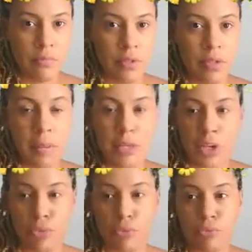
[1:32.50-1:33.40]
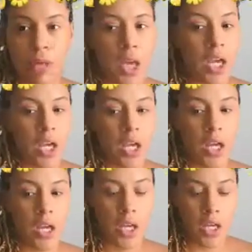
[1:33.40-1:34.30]
Let me know.
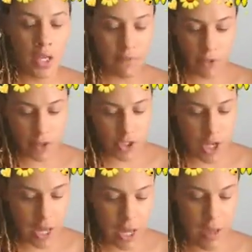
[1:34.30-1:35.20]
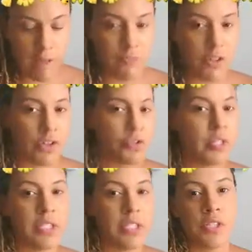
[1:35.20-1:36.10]
If you're in the chat, if you're
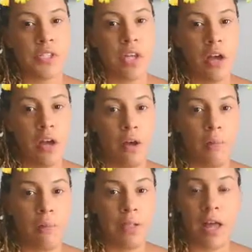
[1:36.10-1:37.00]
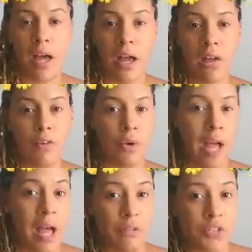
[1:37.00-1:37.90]
doing this live or
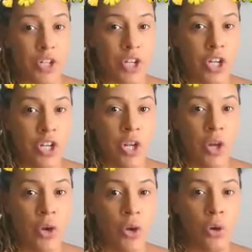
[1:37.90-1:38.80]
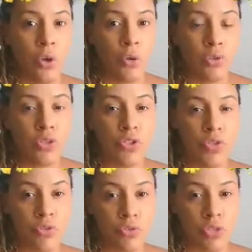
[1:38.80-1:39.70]
after, who do
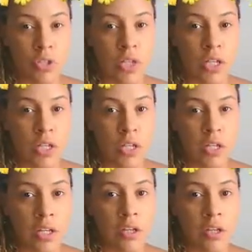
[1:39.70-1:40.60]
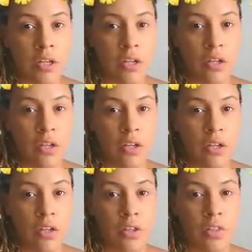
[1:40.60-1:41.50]
you usually
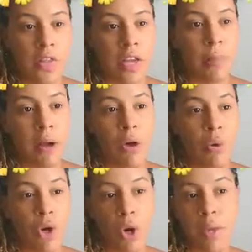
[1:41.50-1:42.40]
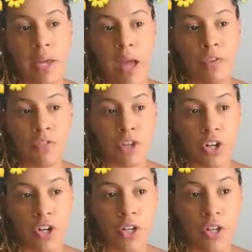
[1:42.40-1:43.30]
think about going
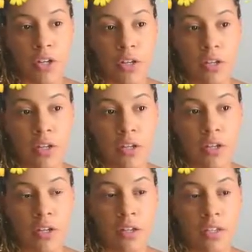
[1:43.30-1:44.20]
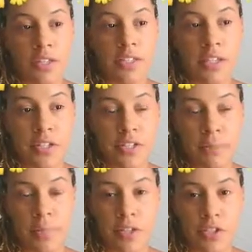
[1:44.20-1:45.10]
after to sell
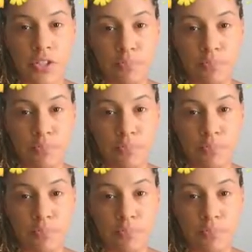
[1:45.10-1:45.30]
something to?